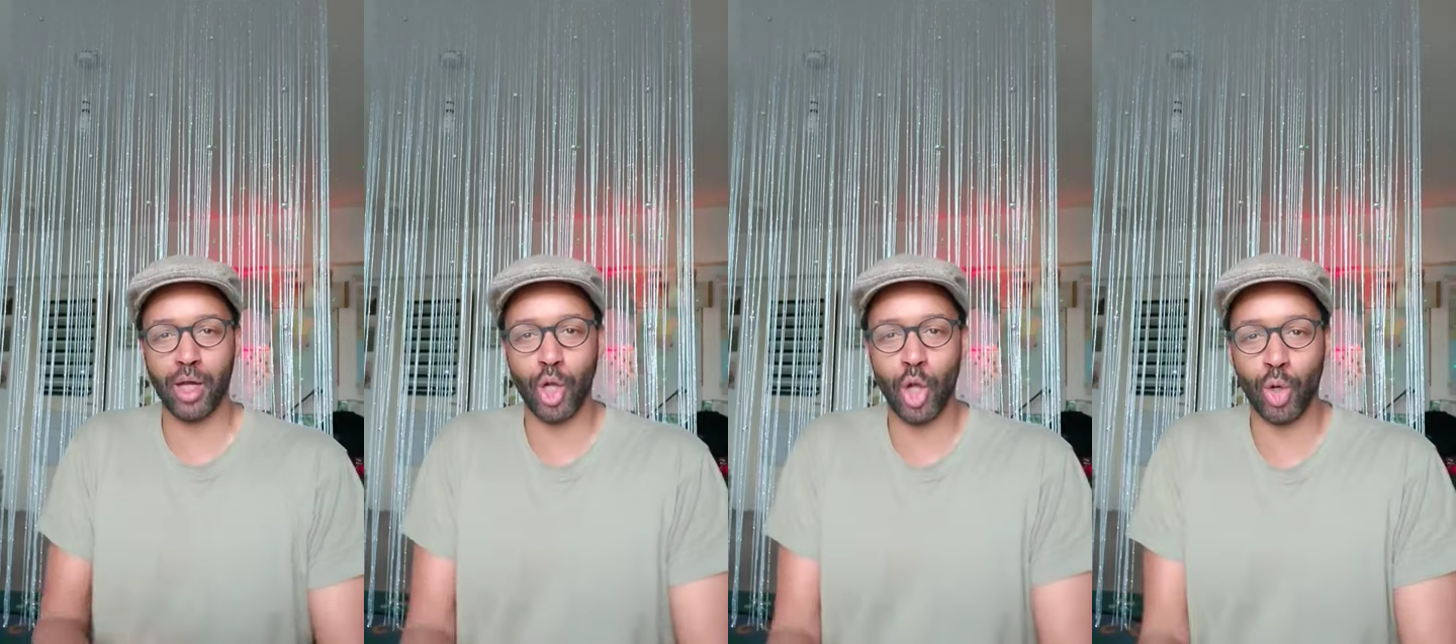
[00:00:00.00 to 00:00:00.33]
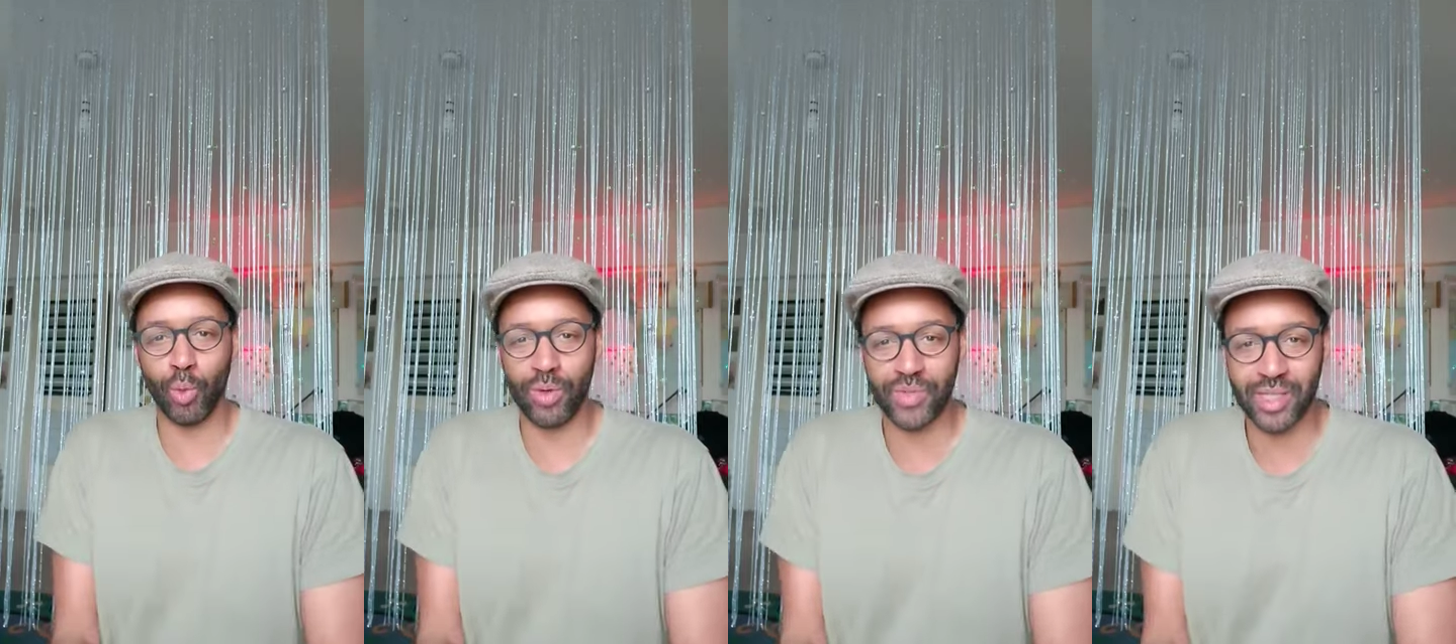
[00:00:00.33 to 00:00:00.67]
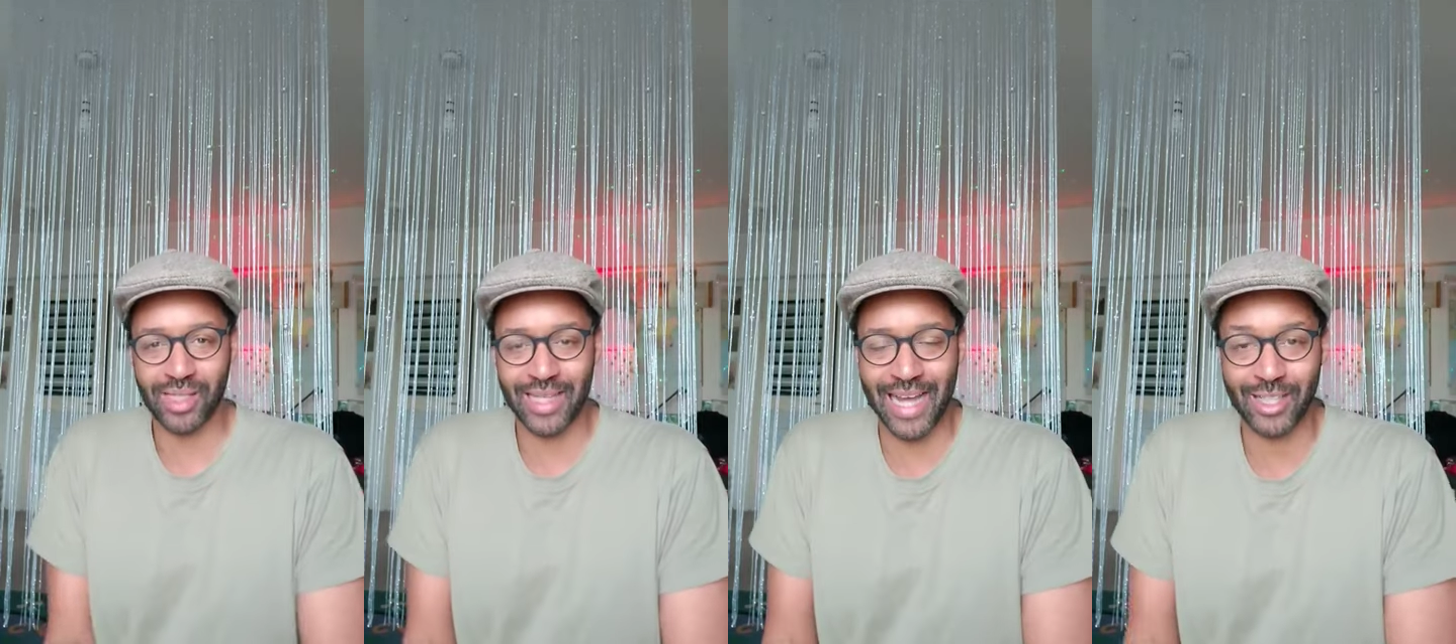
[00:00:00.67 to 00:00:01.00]
along with
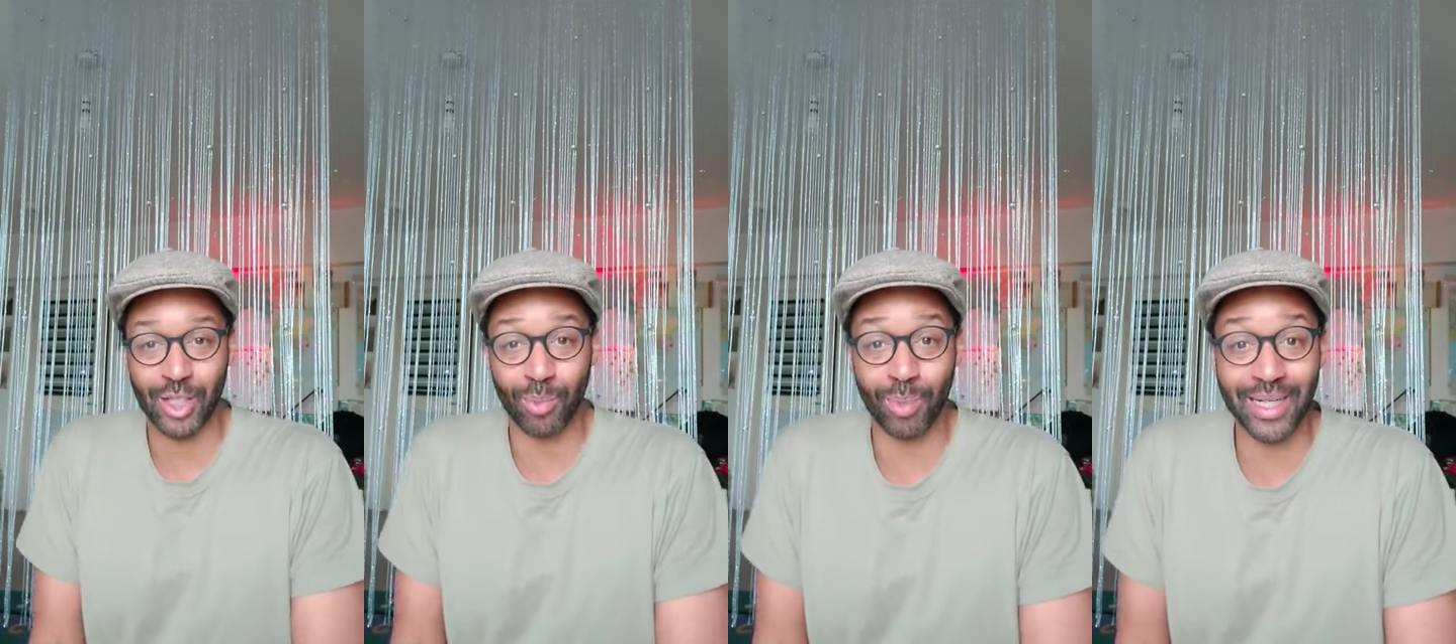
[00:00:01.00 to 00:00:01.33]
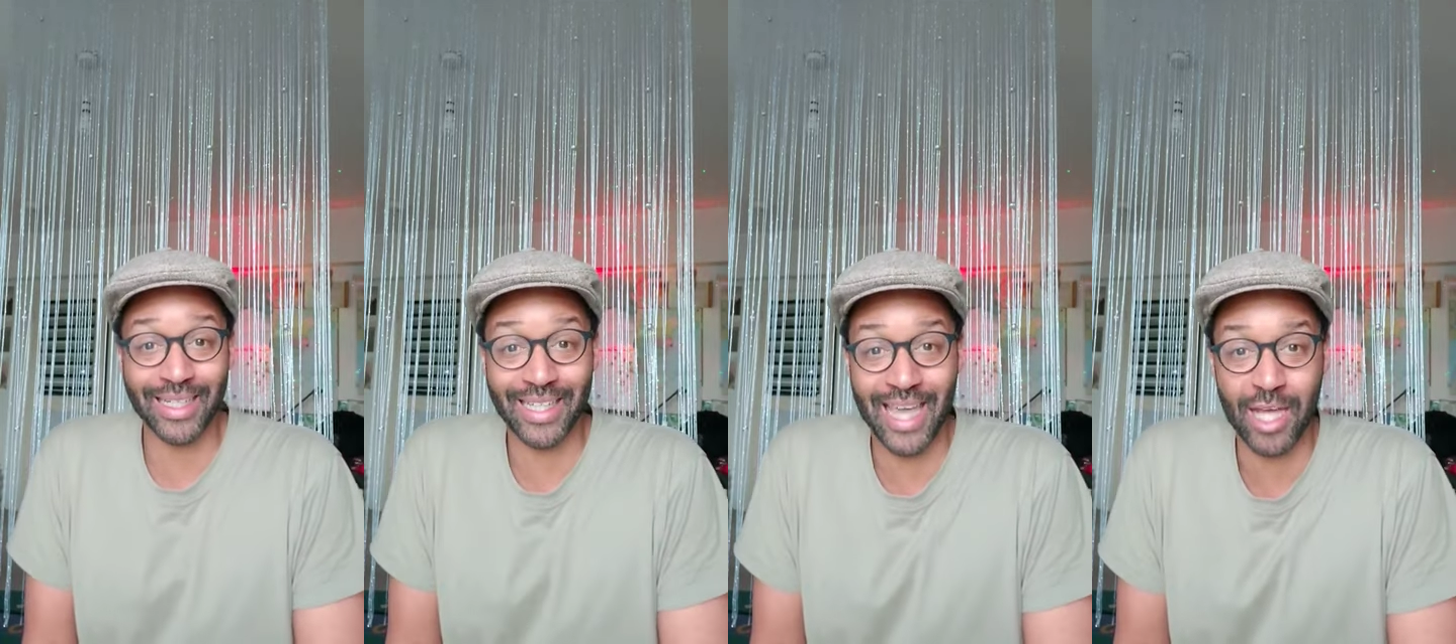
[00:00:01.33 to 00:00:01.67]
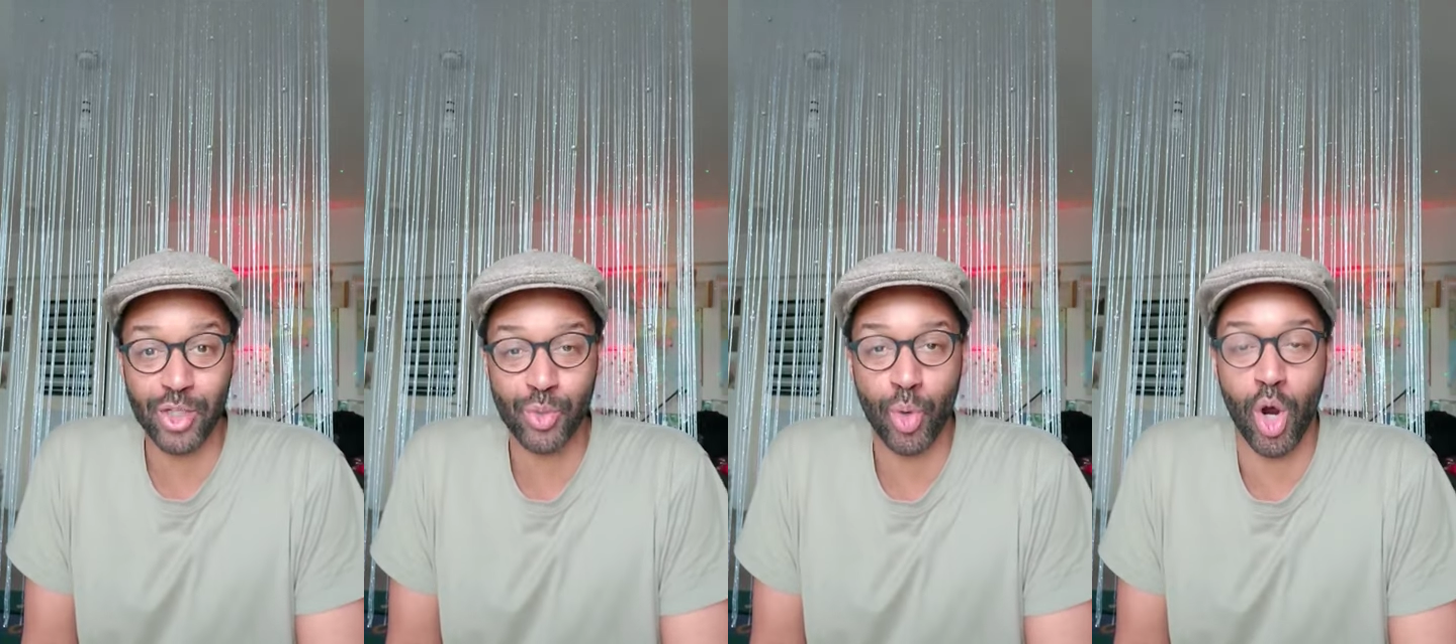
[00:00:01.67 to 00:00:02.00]
Saturn. But
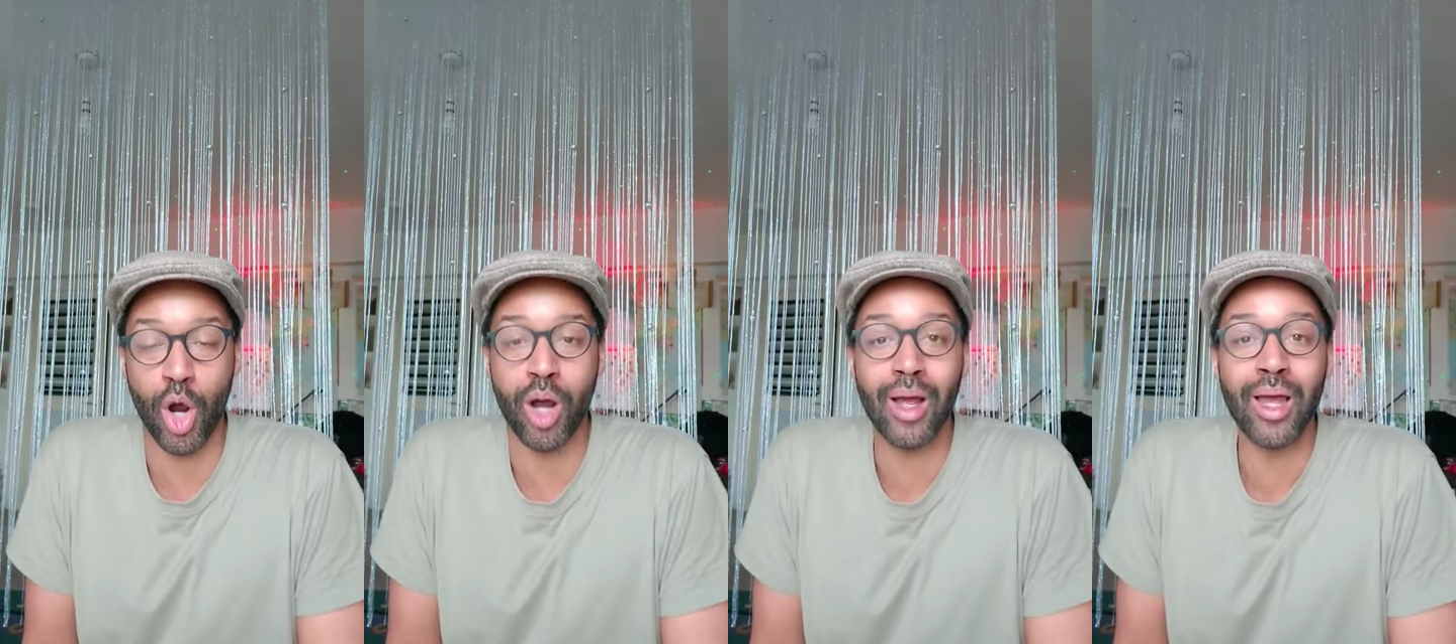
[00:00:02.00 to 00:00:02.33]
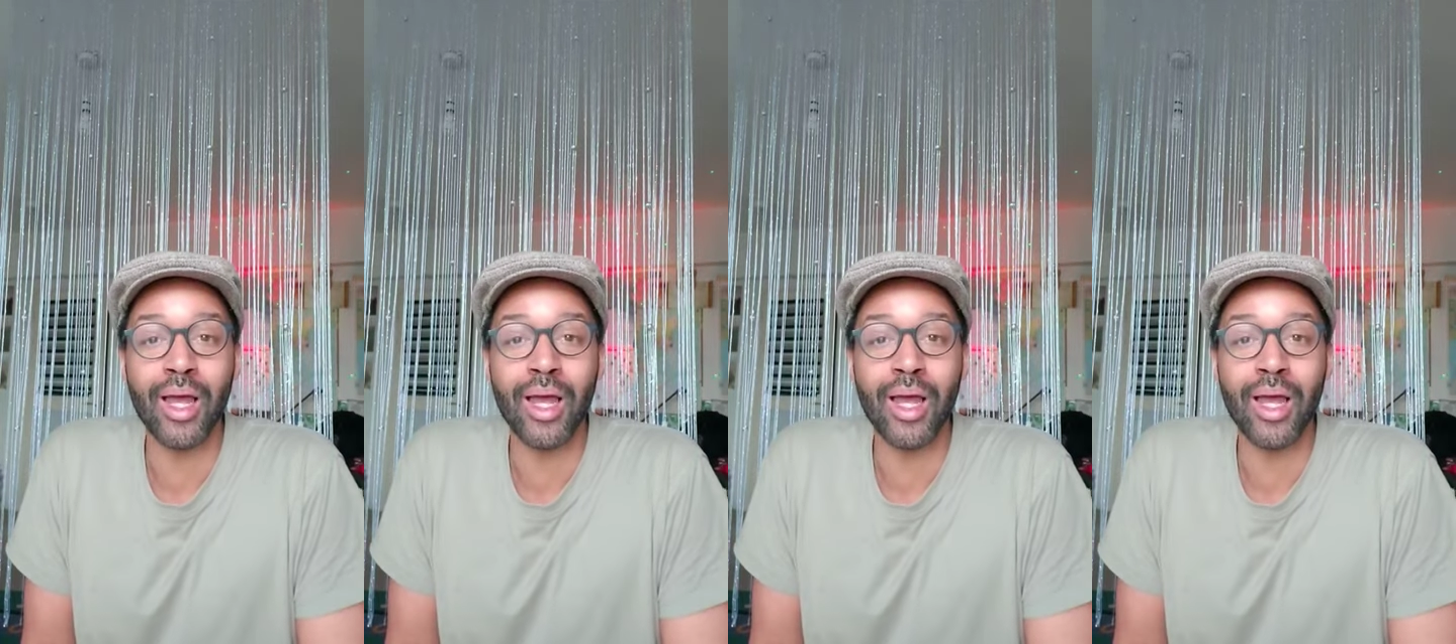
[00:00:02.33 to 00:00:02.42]
guess what?